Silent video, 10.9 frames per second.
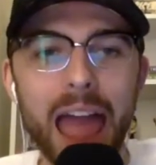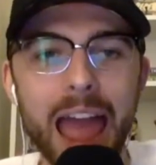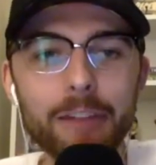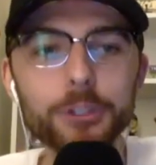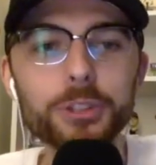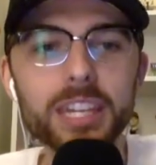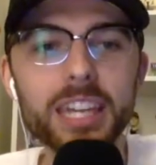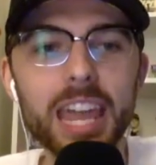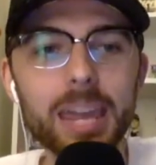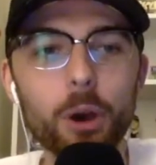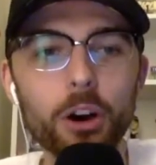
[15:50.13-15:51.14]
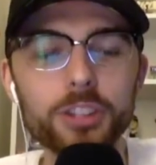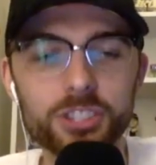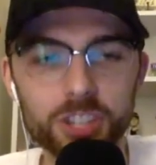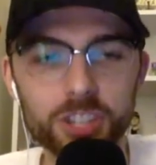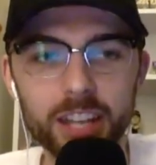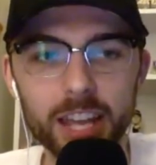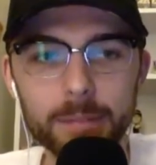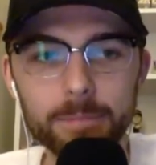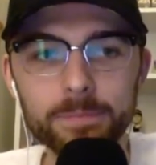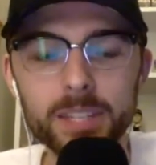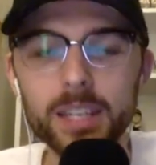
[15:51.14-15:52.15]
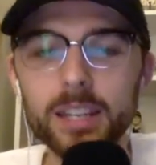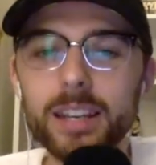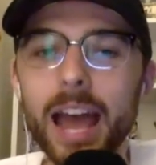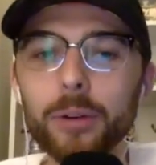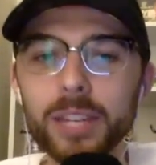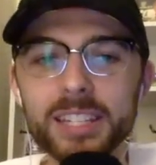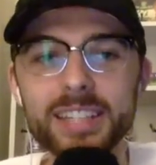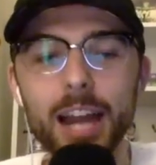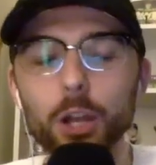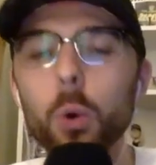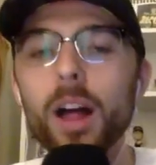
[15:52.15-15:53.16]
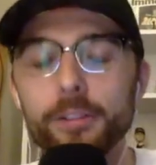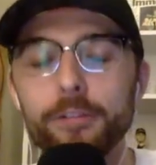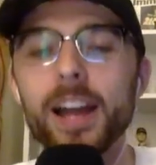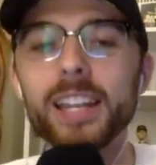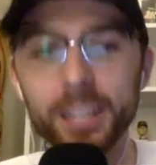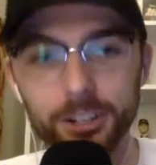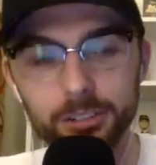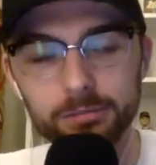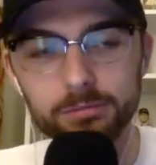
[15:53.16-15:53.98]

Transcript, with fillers: after the game on Sunday, now, he's not a qualified hitter.